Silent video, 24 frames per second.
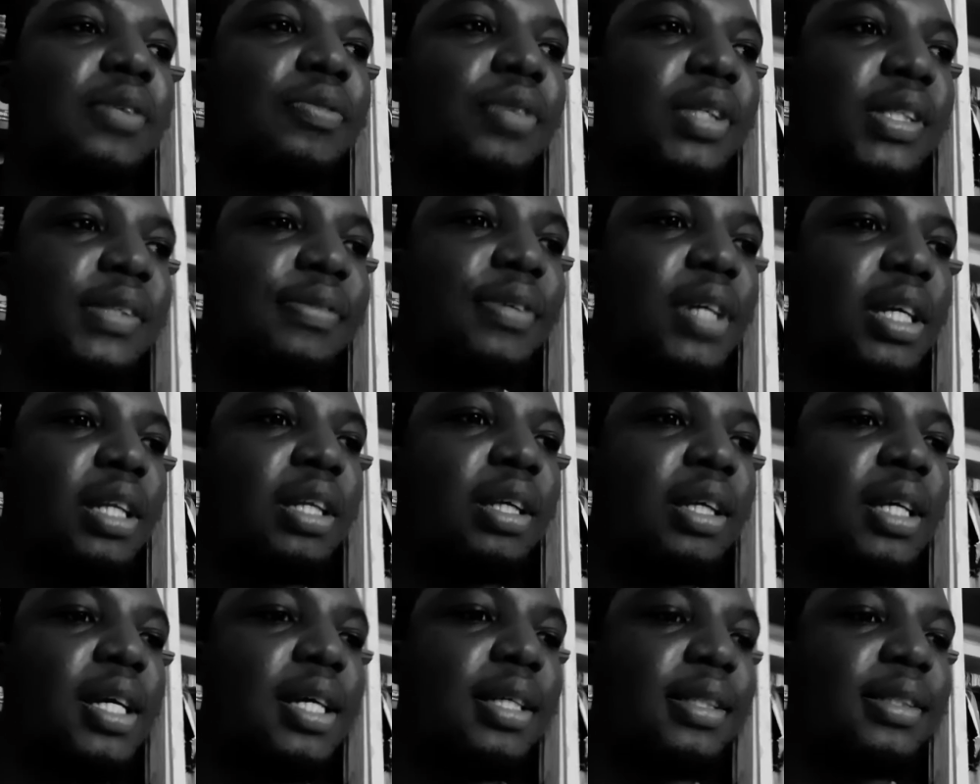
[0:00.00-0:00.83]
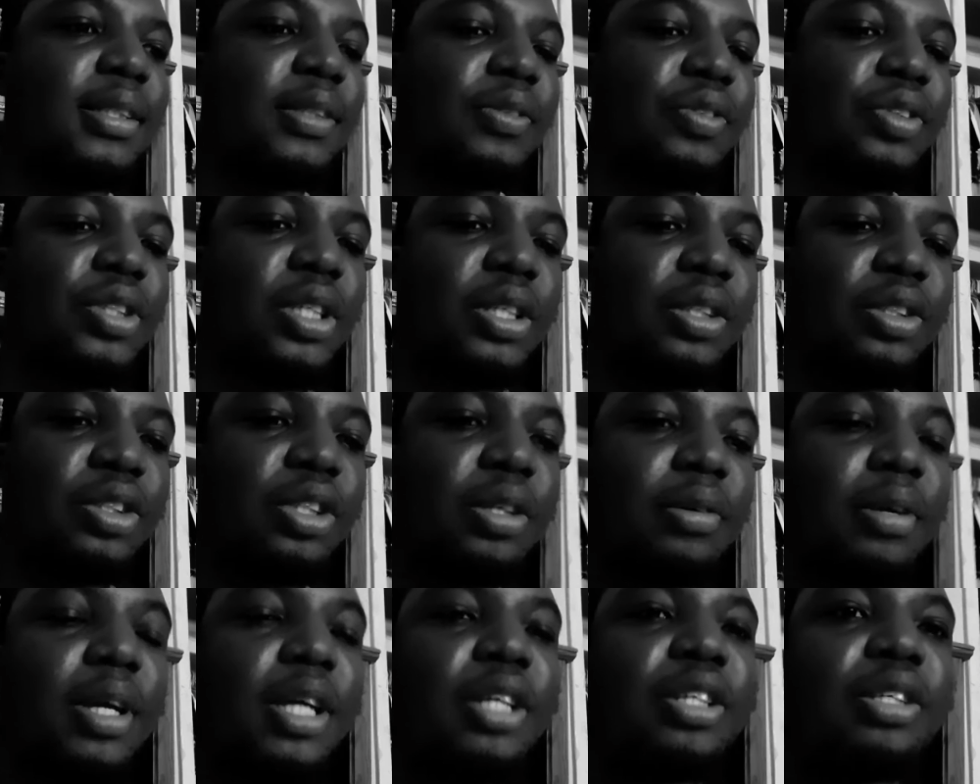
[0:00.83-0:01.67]
We was fighting the castle, trying to
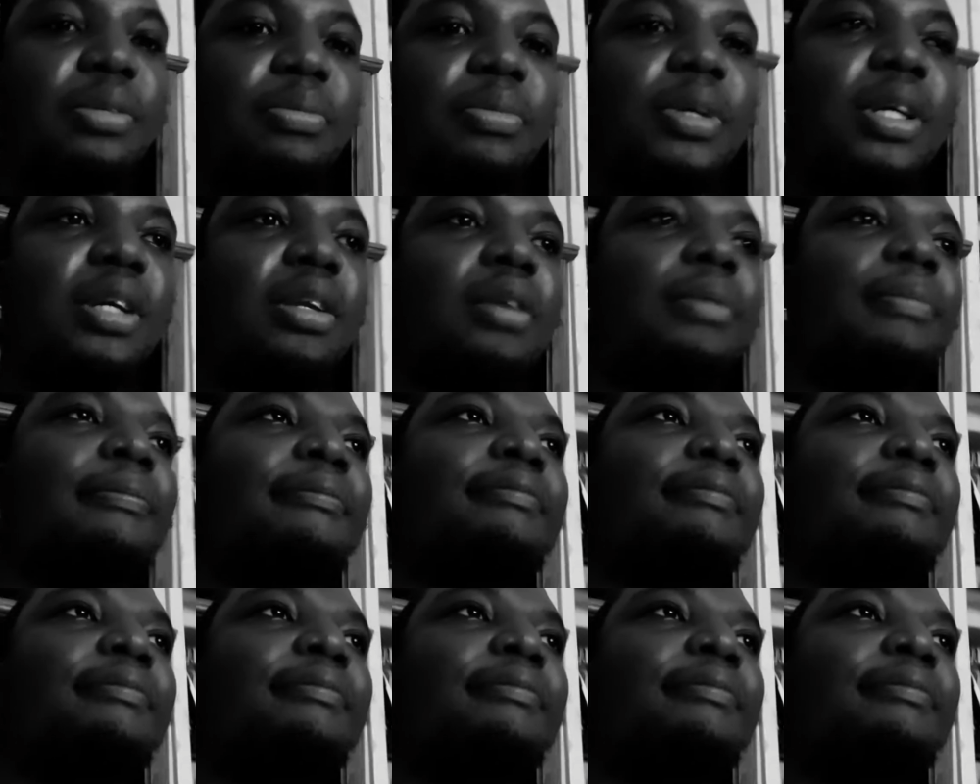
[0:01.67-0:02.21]
stop KGM Bean.